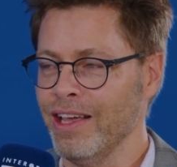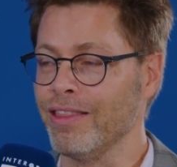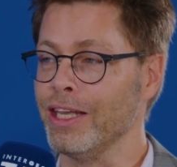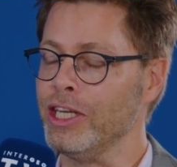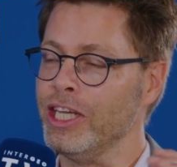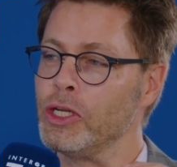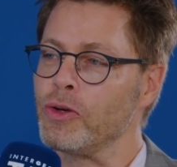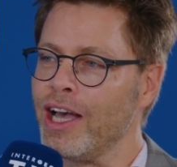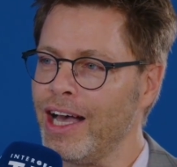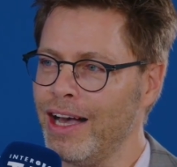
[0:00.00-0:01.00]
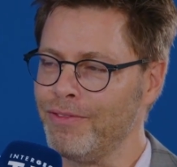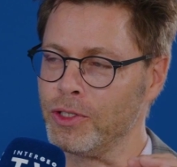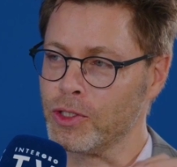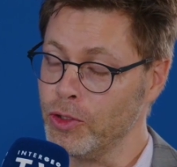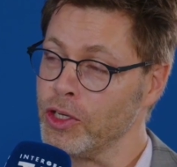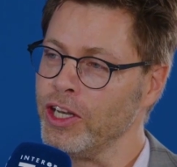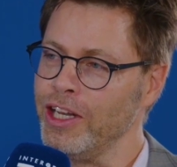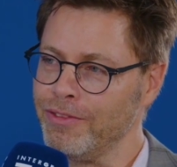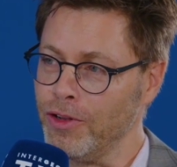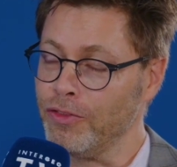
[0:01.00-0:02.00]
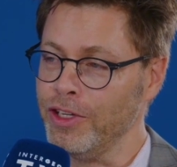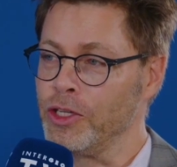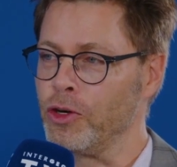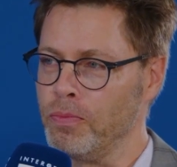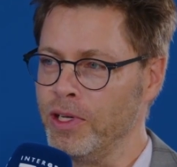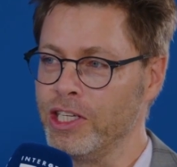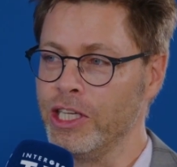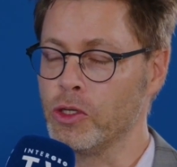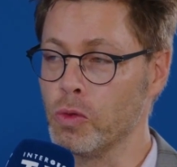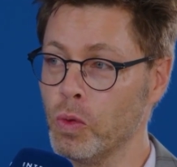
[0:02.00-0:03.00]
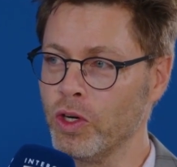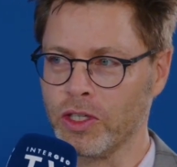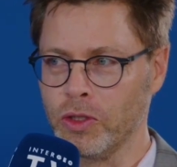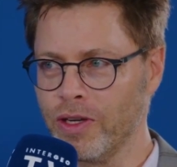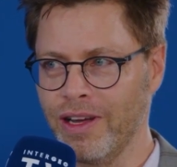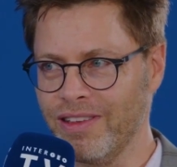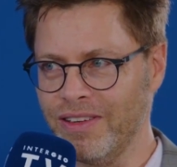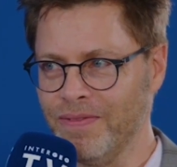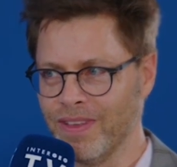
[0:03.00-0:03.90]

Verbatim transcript: They need to have a certain level of interoperability to work together.